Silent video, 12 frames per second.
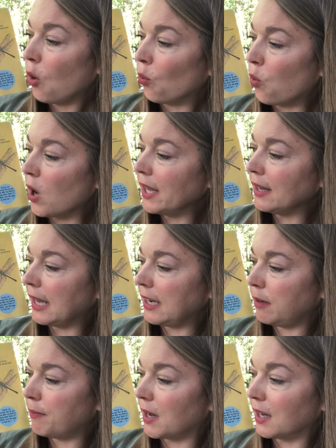One
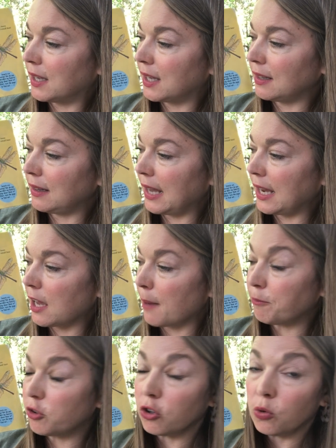ladybug can lay
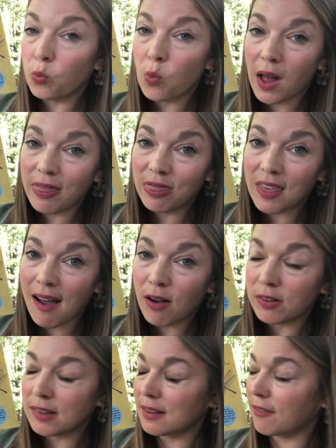up to
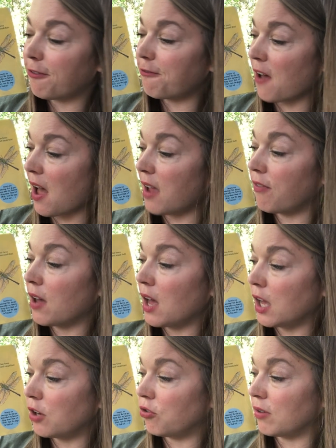
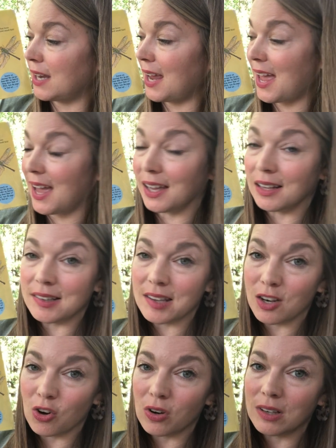1,500 eggs
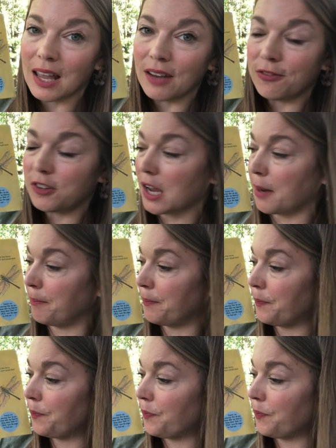in her lifetime.